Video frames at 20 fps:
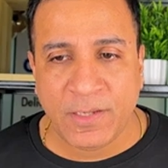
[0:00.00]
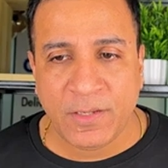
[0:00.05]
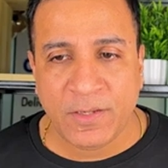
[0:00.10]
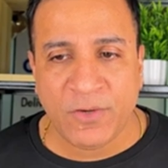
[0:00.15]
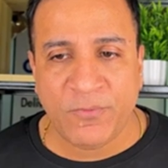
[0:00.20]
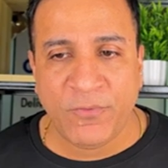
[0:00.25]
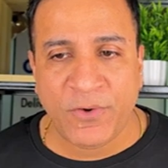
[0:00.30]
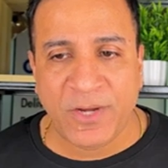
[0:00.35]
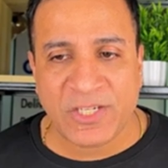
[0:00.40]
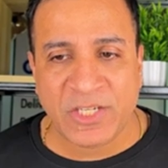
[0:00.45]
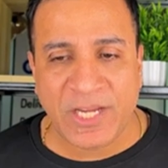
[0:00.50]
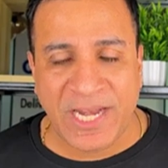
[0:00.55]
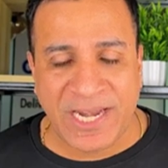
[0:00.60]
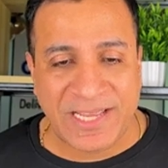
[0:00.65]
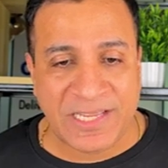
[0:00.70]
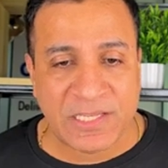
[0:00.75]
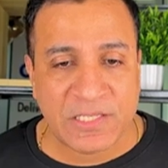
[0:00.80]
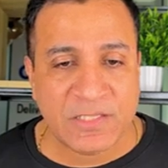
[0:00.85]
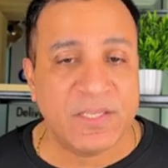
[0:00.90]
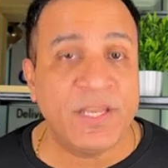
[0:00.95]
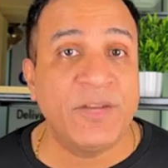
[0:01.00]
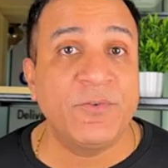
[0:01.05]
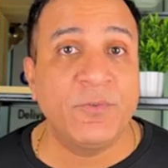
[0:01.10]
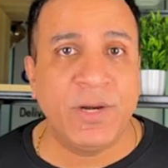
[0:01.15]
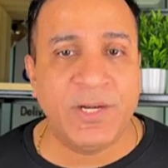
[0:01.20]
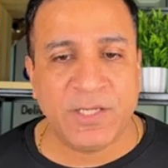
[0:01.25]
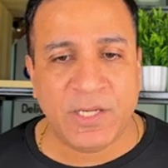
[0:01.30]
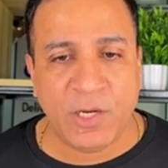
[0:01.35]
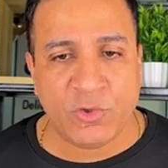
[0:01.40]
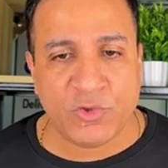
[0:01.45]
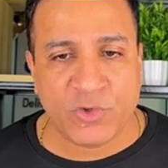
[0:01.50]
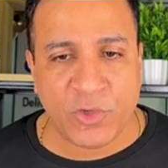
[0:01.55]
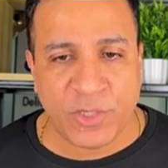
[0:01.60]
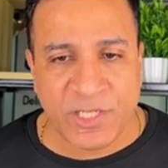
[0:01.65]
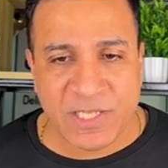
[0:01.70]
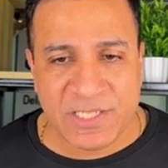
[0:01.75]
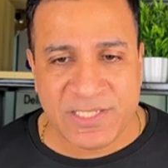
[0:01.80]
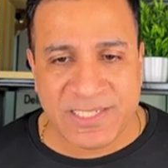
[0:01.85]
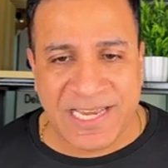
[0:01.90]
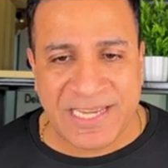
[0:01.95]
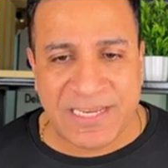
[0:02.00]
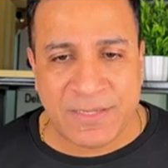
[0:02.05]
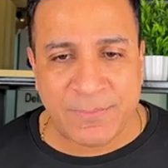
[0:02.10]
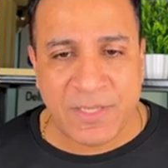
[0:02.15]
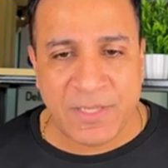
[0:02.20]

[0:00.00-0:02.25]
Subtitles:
refresh headings and word count. So it is telling